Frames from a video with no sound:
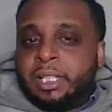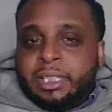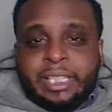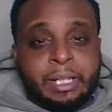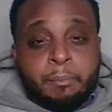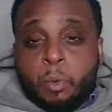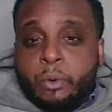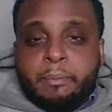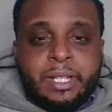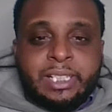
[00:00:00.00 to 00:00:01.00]
getting more
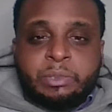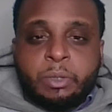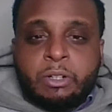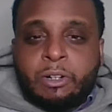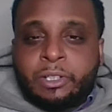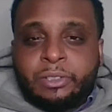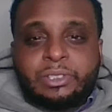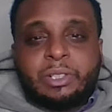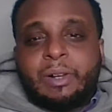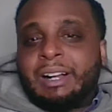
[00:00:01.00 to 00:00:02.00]
minutes with
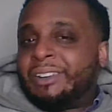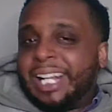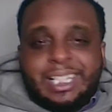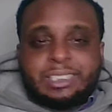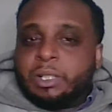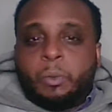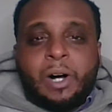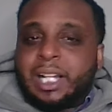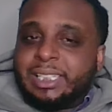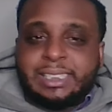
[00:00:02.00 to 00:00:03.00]
Cardoso out. Ashlyn
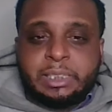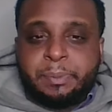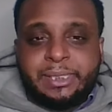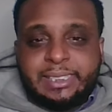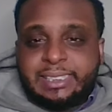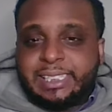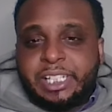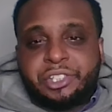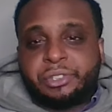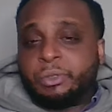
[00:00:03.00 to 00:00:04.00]
Watkins has been
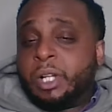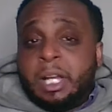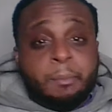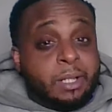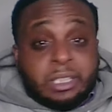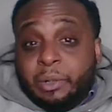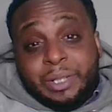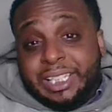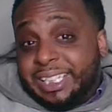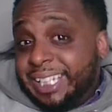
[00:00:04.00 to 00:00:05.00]
sensational. But Chloe
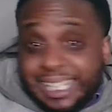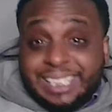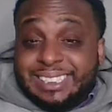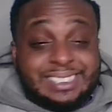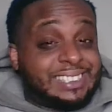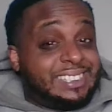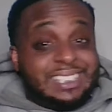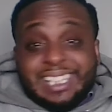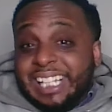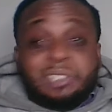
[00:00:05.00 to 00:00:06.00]
Kitts
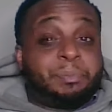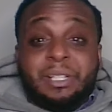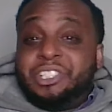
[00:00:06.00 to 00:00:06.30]
has been